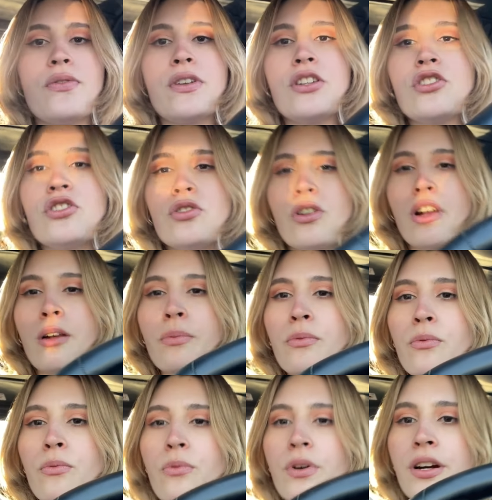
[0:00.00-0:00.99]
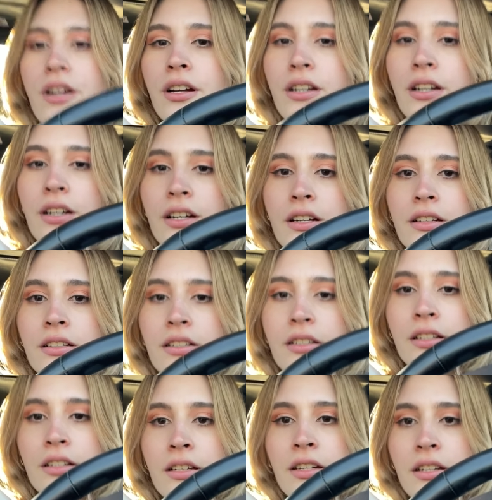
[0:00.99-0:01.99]
finished up work.
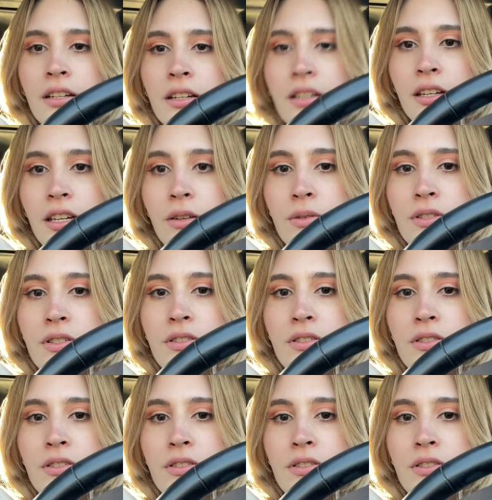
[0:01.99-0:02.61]
It was